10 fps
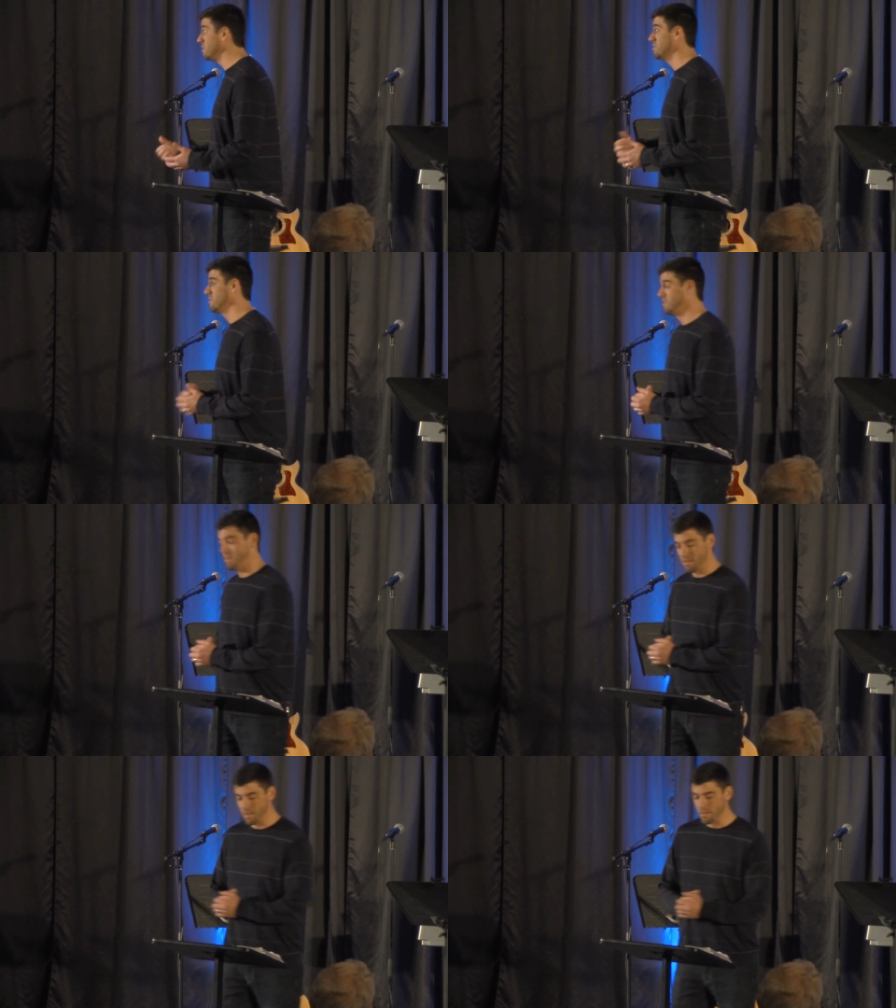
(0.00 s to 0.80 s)
you.
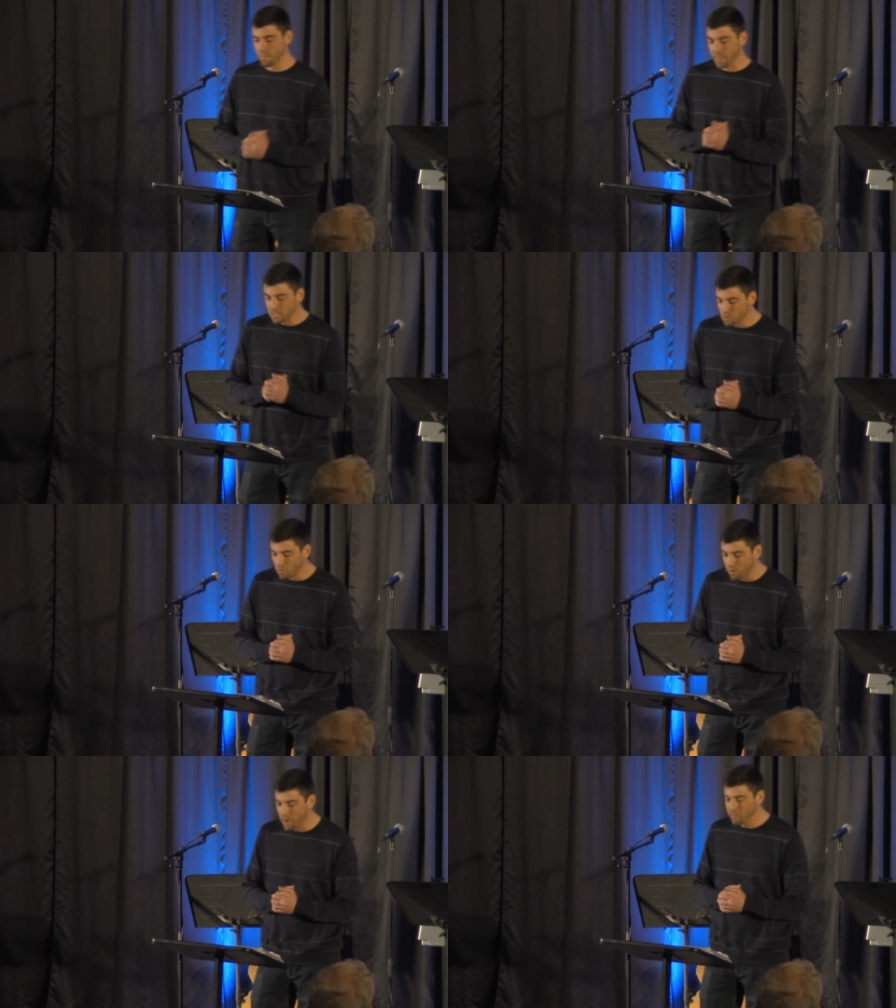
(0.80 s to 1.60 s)
That's what
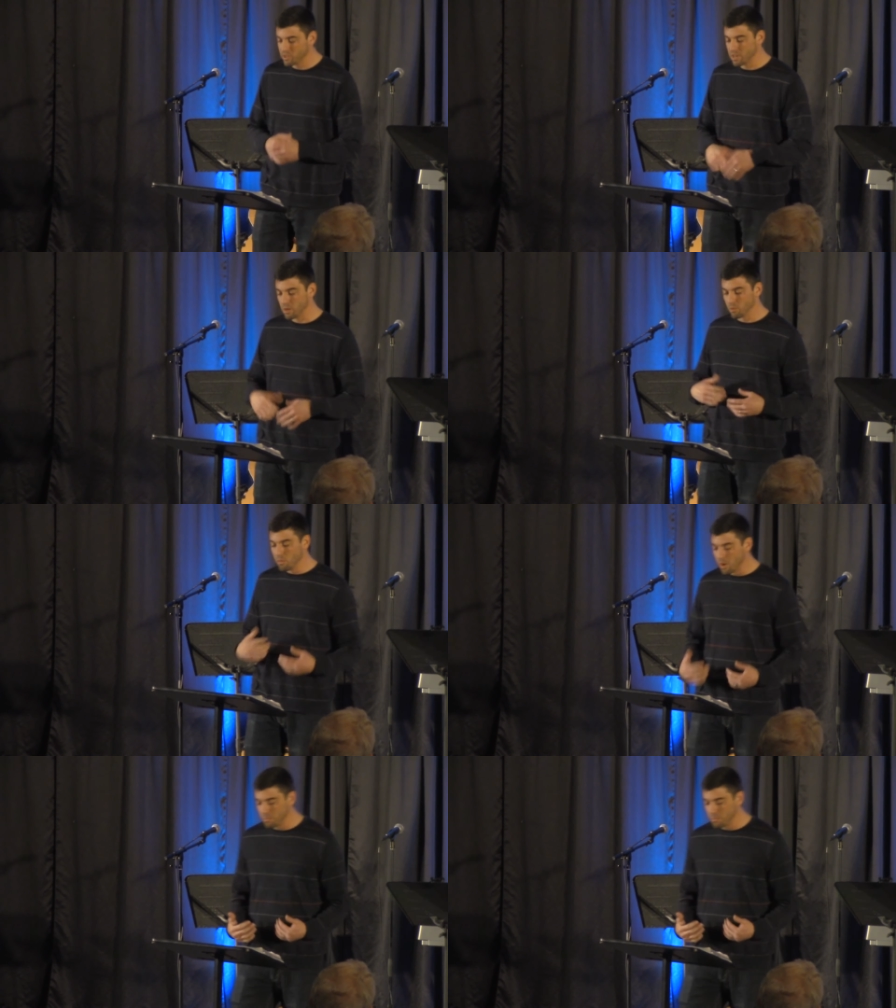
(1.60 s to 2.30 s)
we're after here. We want to